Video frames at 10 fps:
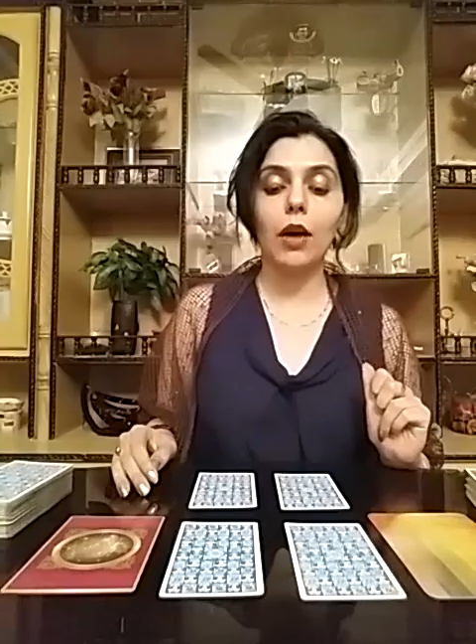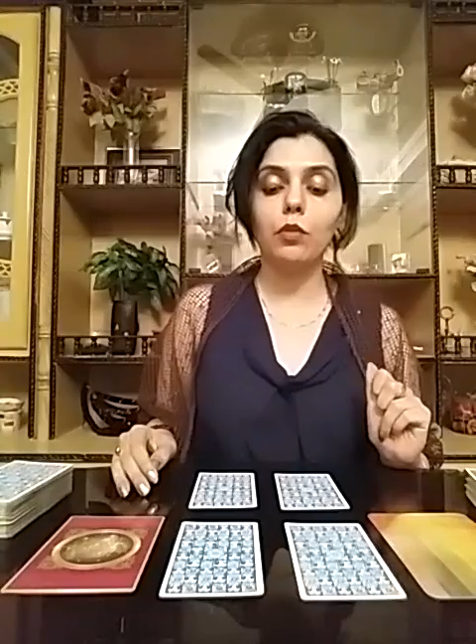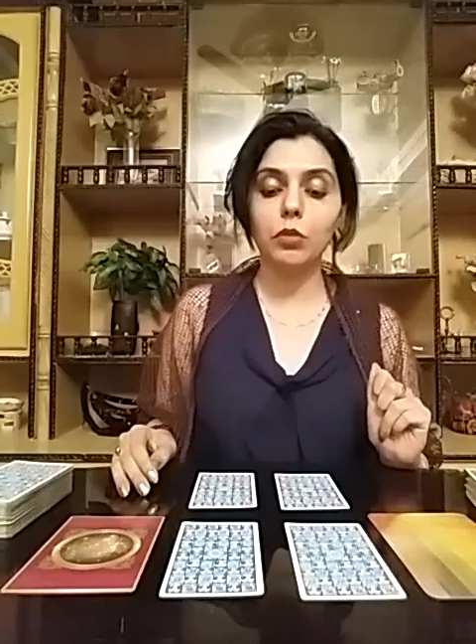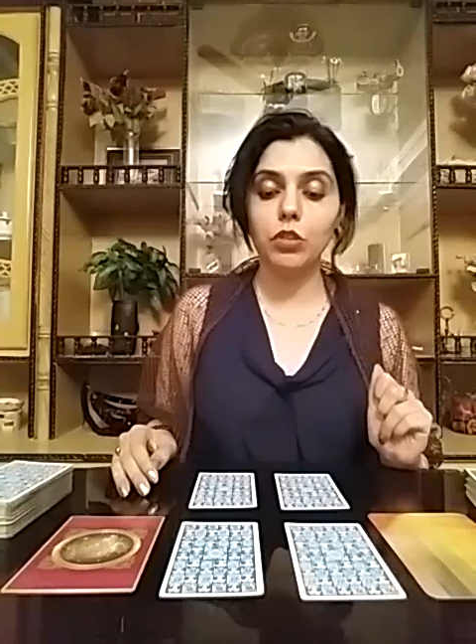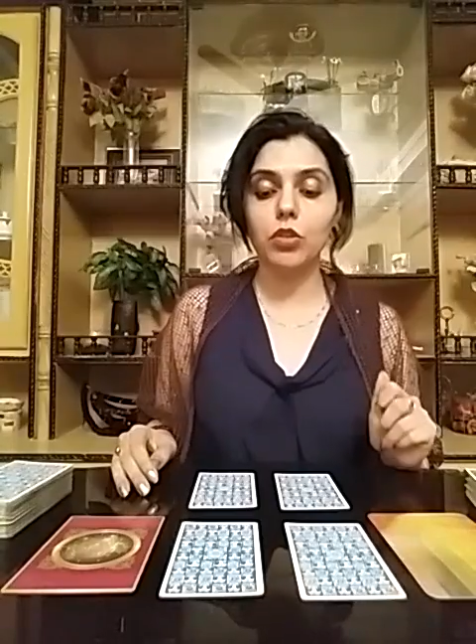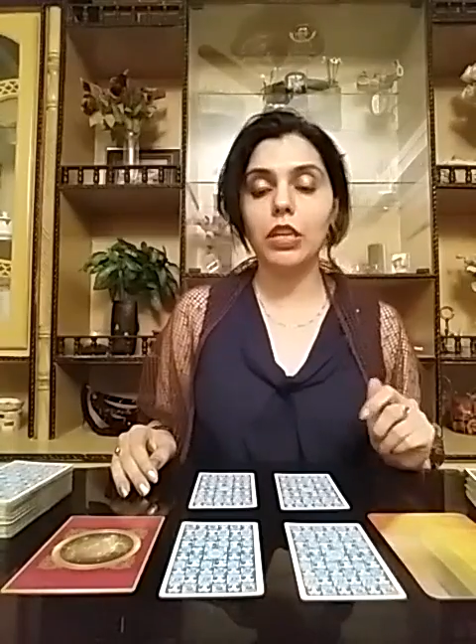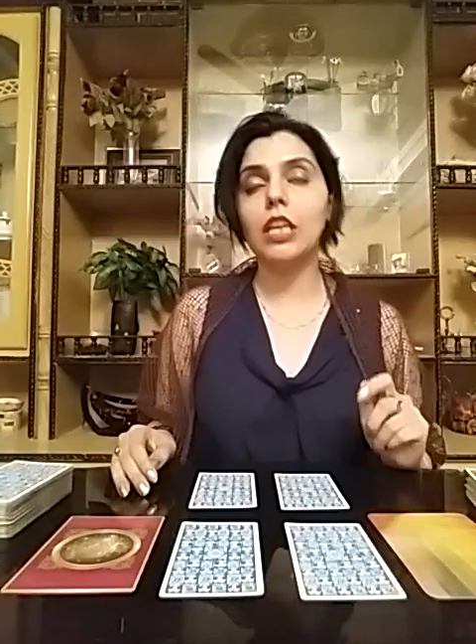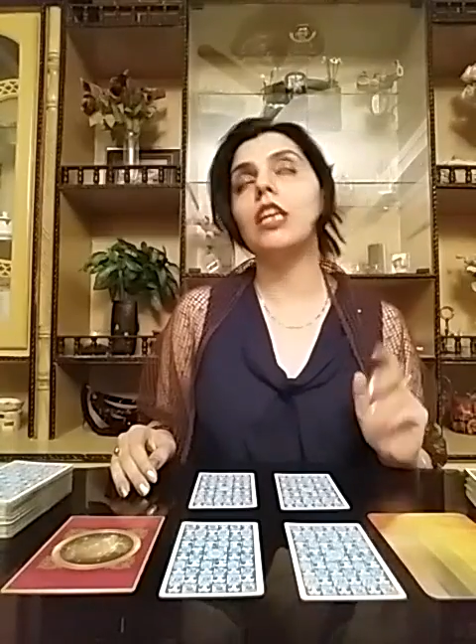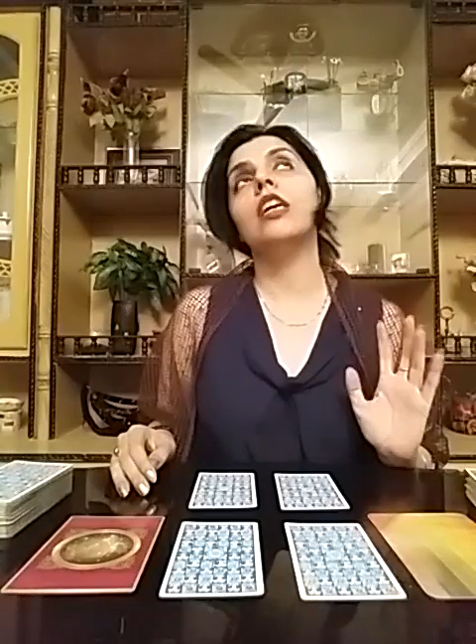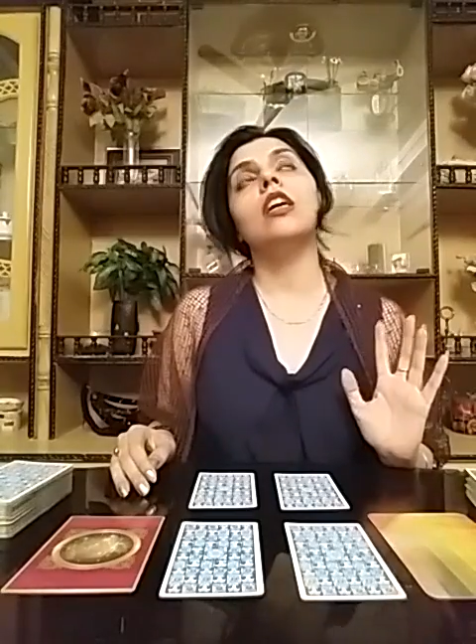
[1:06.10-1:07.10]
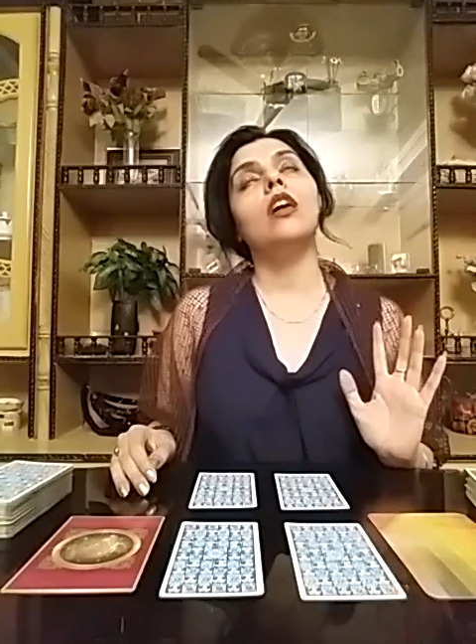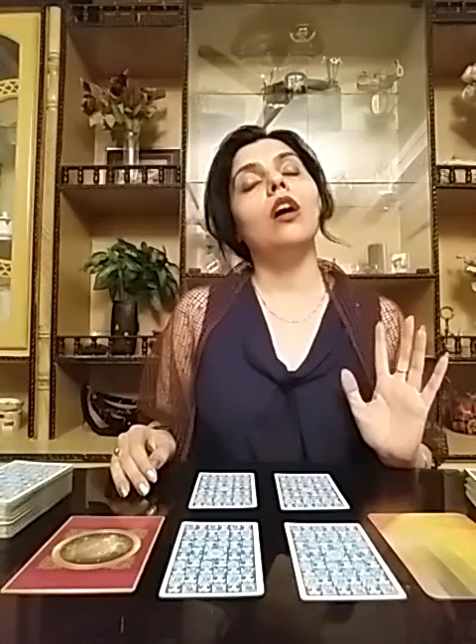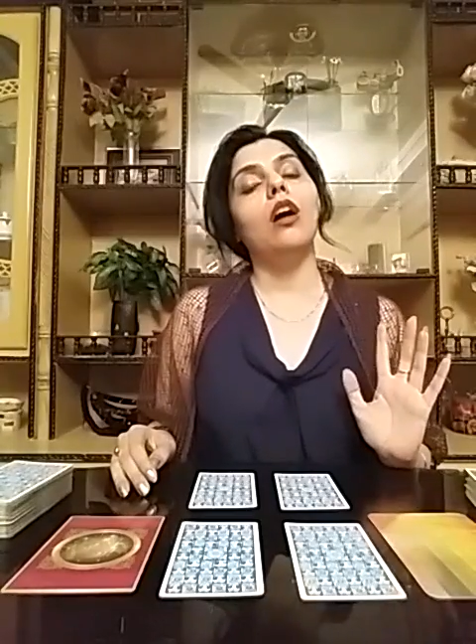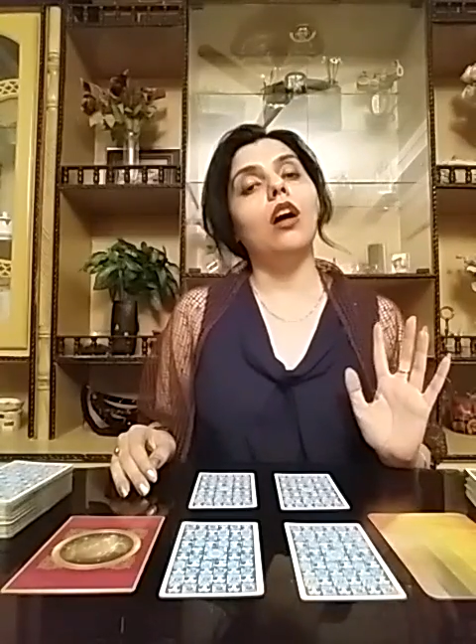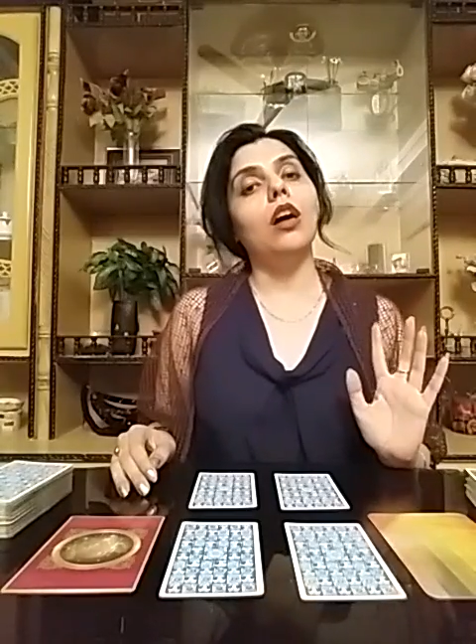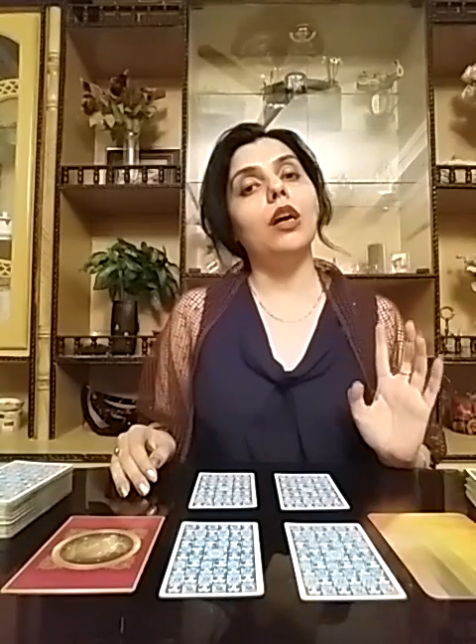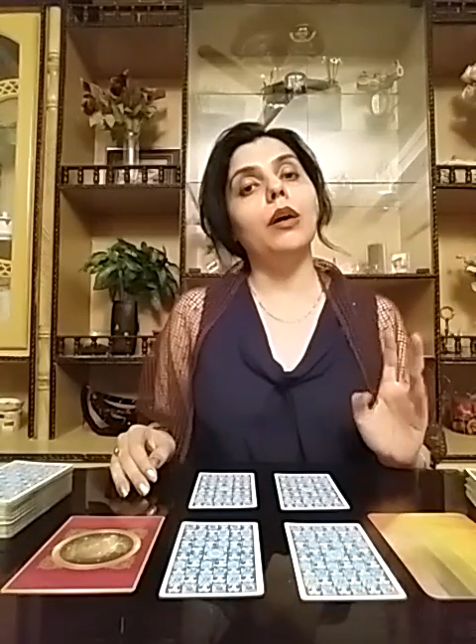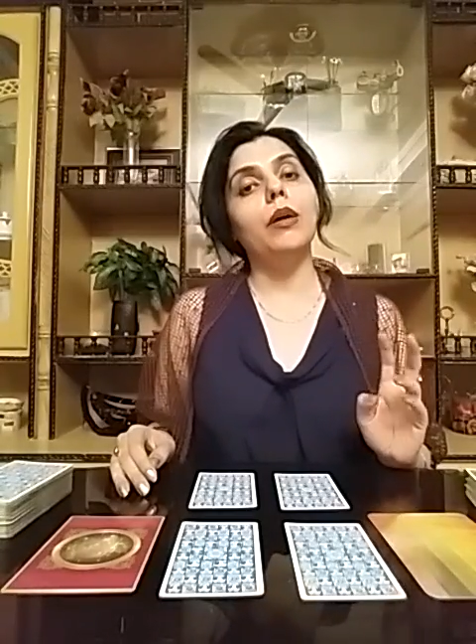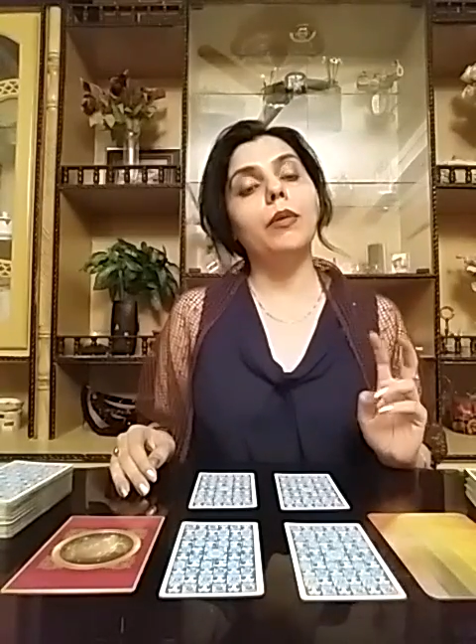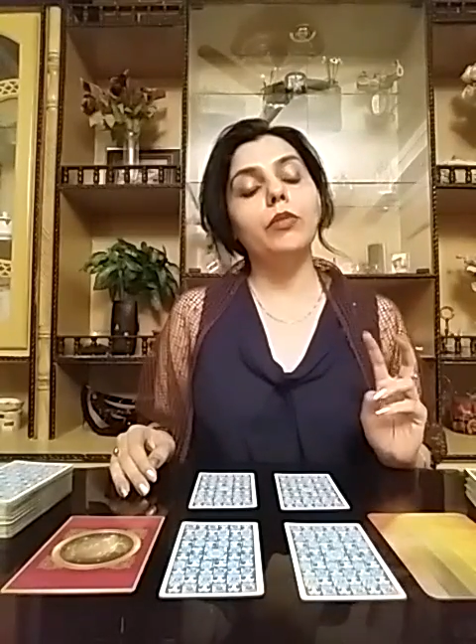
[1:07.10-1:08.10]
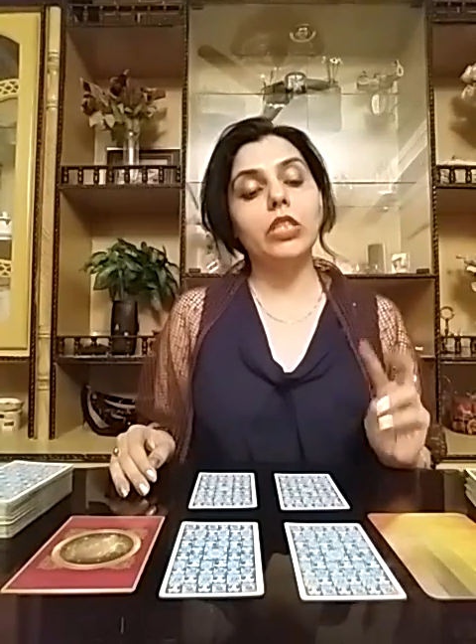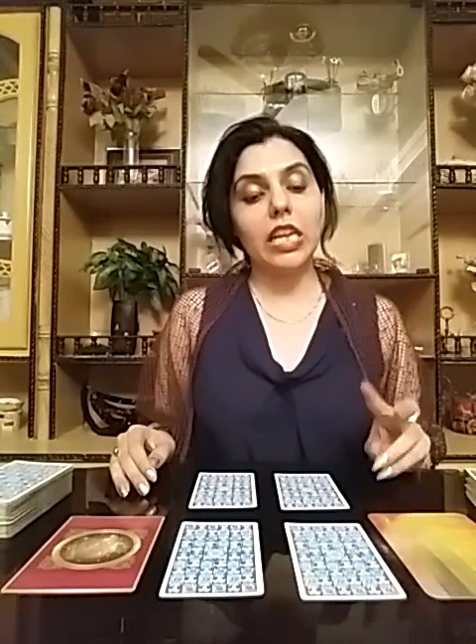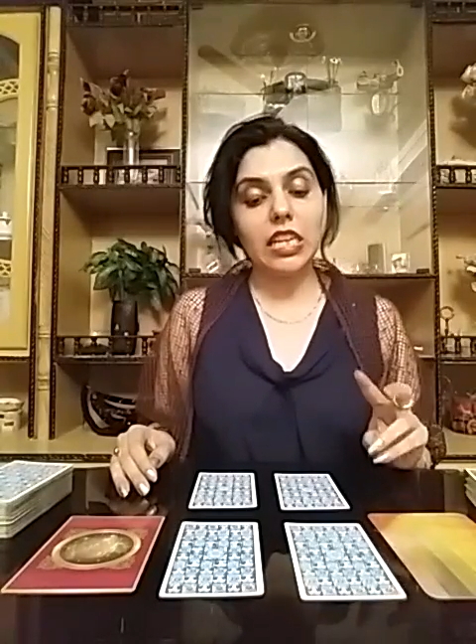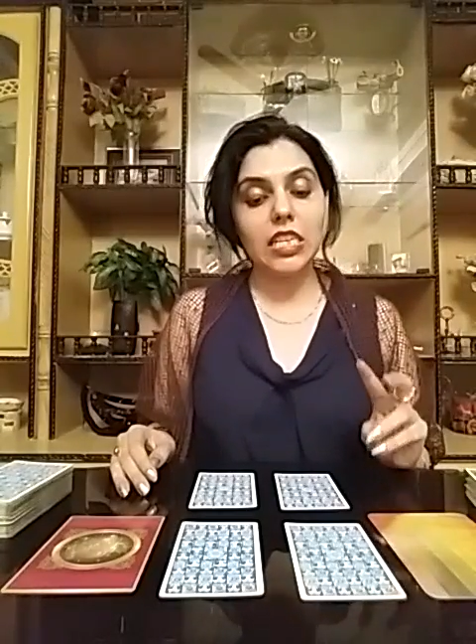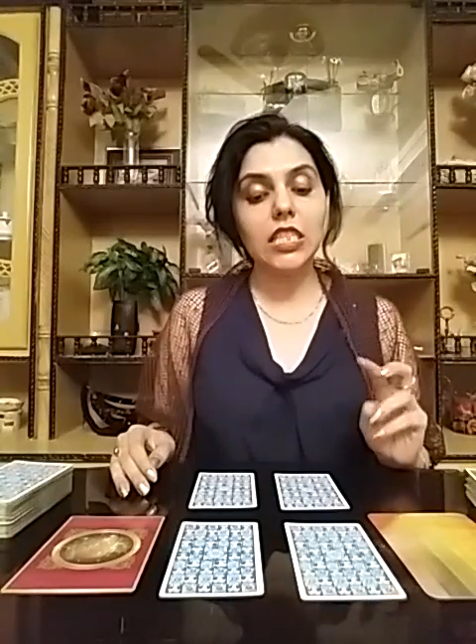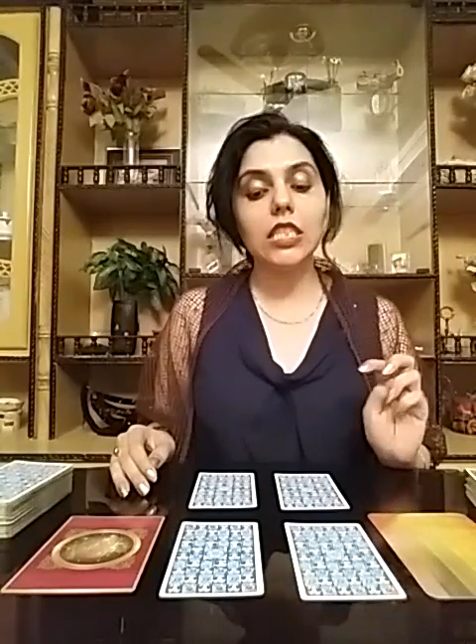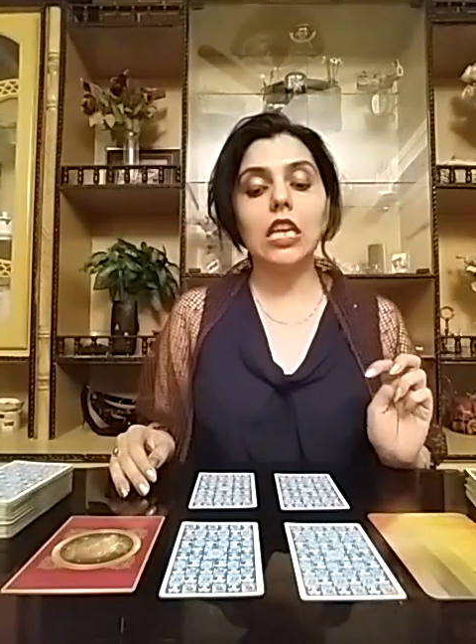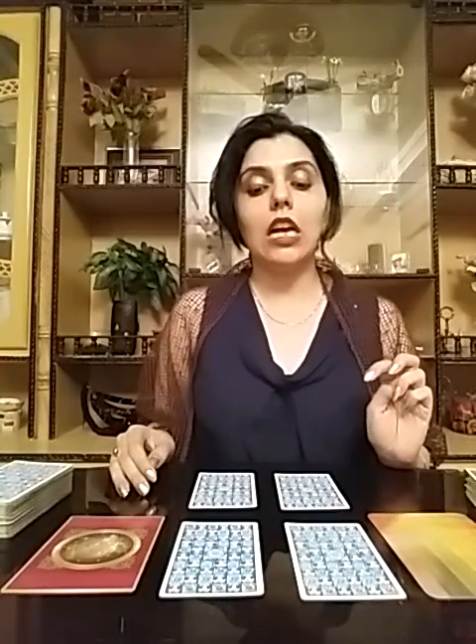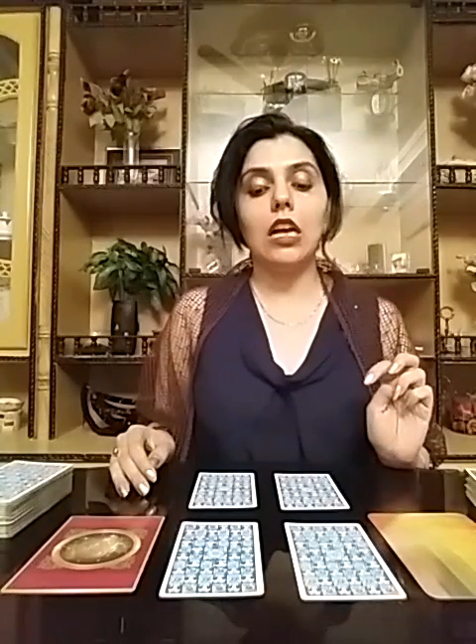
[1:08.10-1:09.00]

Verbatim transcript: I will be doing dailies